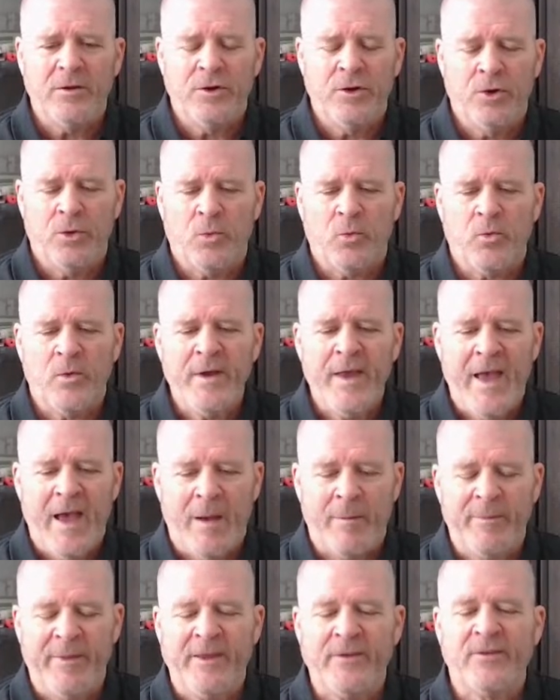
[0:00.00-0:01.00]
your
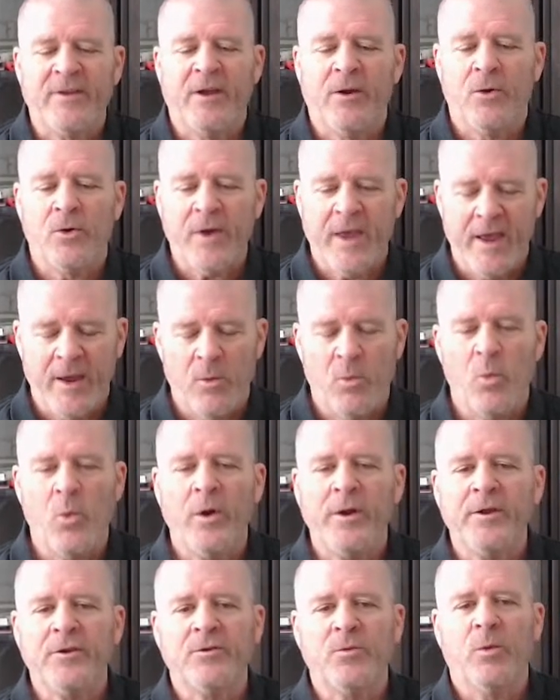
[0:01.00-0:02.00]
rehab, and they said, okay,
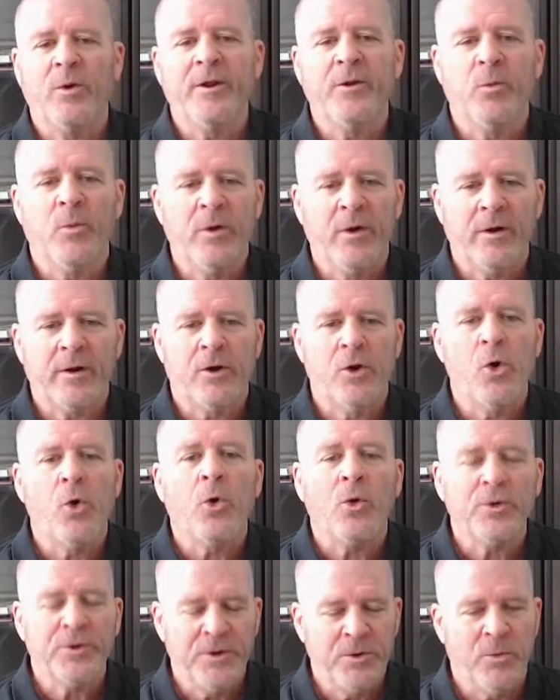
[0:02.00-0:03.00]
what
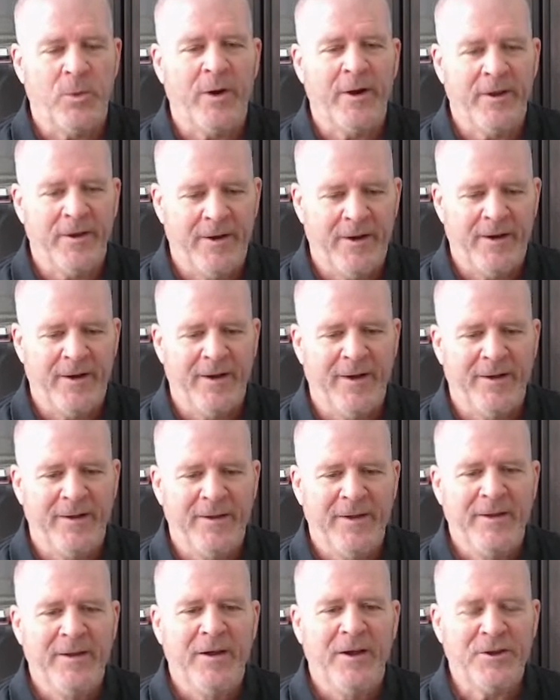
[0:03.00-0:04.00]
goal do you want to
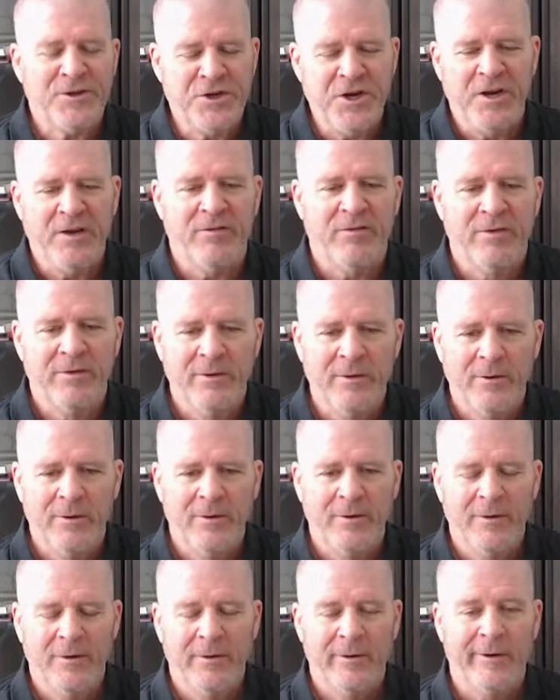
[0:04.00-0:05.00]
achieve?
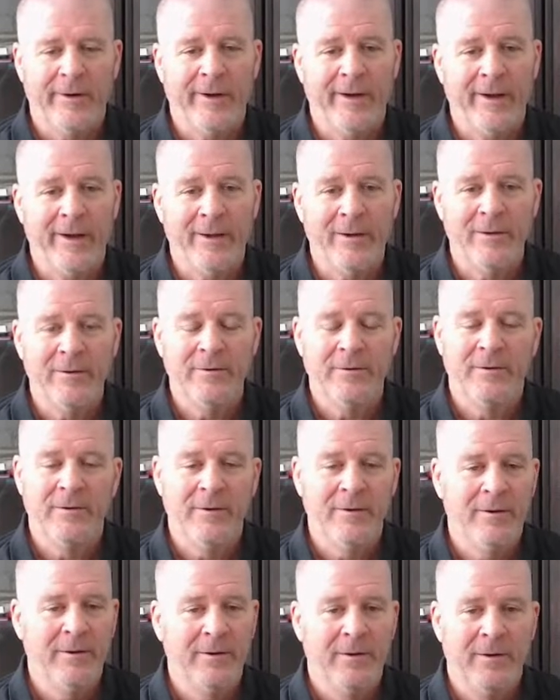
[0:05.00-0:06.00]
Uh,
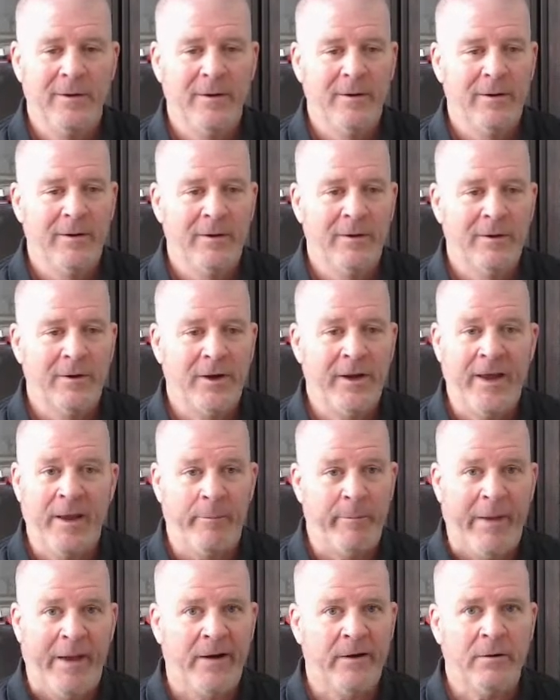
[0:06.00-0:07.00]

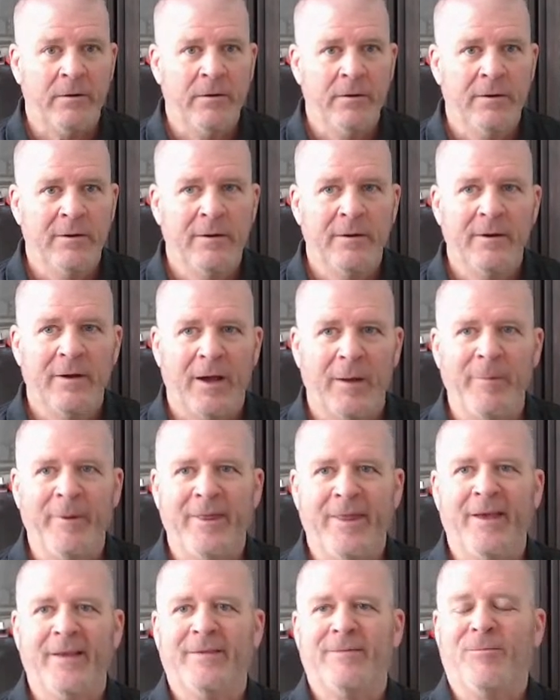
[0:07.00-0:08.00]
get better. I
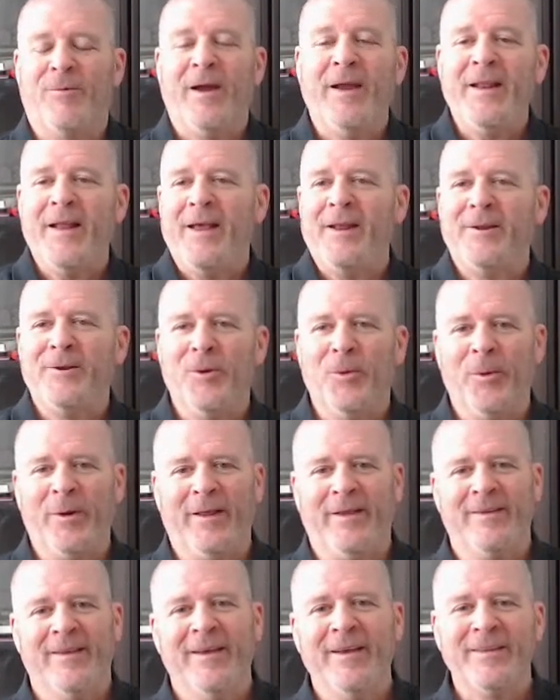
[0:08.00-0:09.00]
mean, that, right? I didn't know
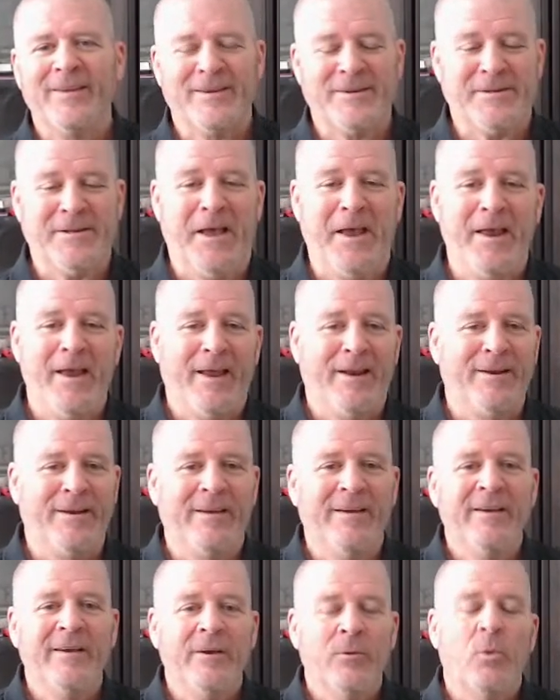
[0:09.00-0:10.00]
what to say. I
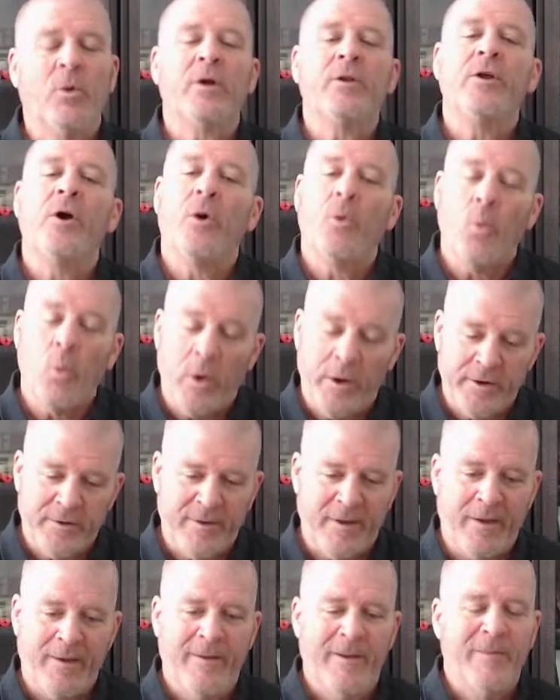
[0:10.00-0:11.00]
didn't, well, no, what
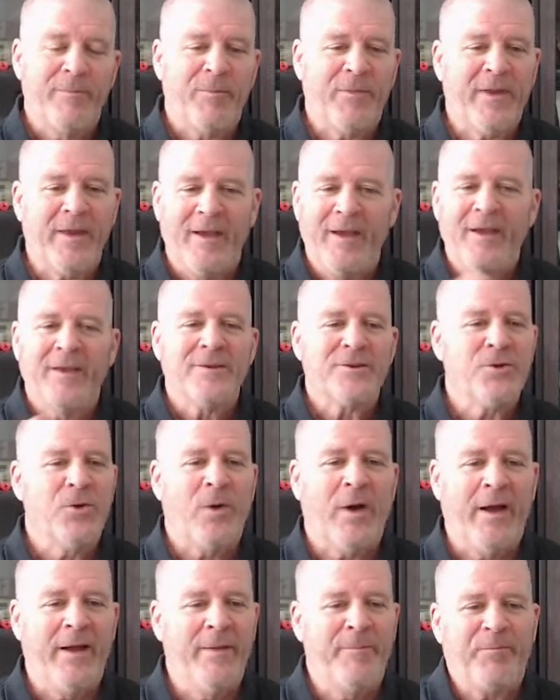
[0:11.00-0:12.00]
they,
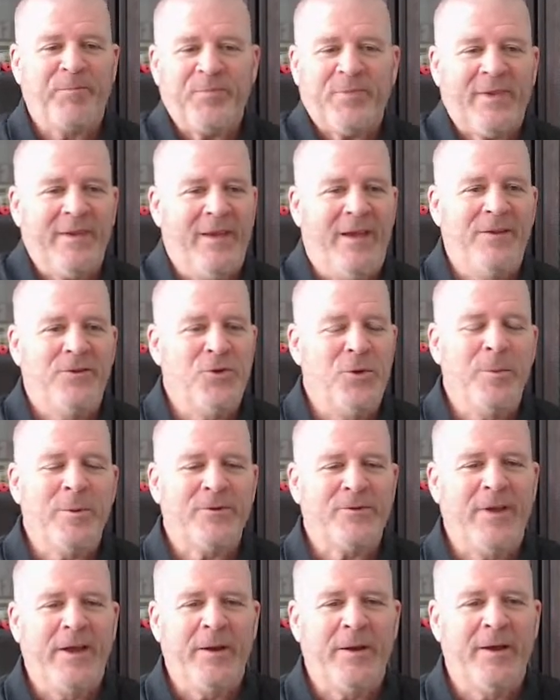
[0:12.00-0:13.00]
so it's
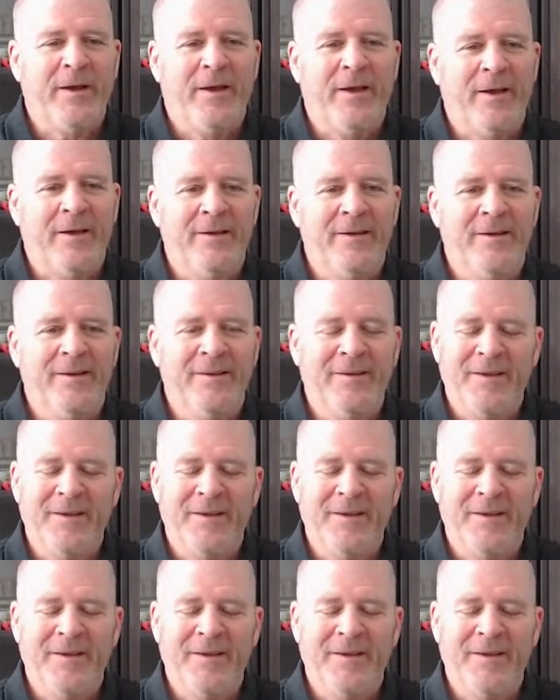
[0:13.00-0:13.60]
almost like, no,